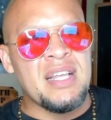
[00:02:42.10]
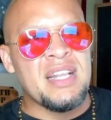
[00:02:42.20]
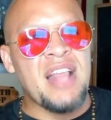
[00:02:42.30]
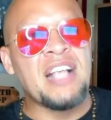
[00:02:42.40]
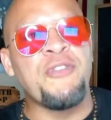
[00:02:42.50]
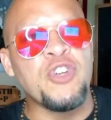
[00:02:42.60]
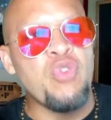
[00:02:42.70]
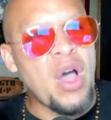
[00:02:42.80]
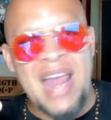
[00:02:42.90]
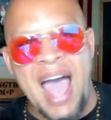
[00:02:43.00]
That's first
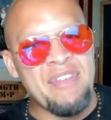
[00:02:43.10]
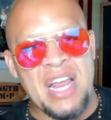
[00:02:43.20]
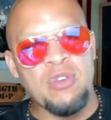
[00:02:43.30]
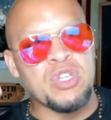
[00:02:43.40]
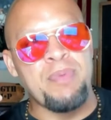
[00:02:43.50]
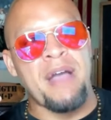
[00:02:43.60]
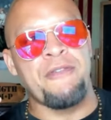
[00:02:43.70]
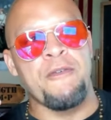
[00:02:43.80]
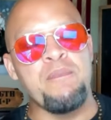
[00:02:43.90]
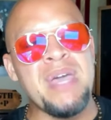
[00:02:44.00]
of all not having any respect
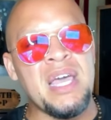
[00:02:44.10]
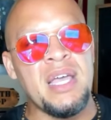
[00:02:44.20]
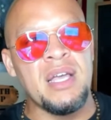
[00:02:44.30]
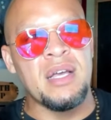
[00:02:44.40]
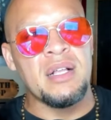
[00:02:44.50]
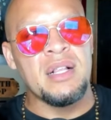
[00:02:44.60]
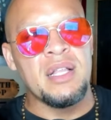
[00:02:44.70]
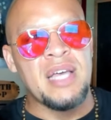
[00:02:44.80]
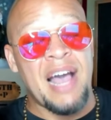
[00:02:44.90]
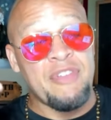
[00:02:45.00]
for me,
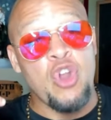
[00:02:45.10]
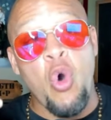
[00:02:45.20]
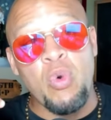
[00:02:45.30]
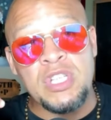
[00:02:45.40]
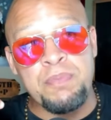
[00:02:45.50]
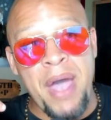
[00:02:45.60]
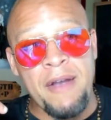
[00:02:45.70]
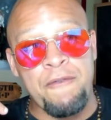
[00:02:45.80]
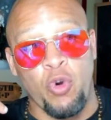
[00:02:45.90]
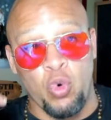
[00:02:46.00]
having no
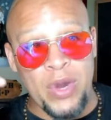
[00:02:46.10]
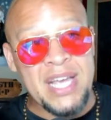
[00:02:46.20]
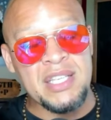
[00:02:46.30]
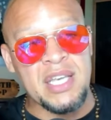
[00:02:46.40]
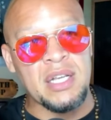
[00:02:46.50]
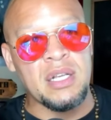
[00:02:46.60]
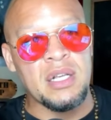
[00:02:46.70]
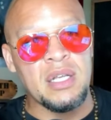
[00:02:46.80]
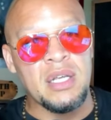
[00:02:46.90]
respect for reason,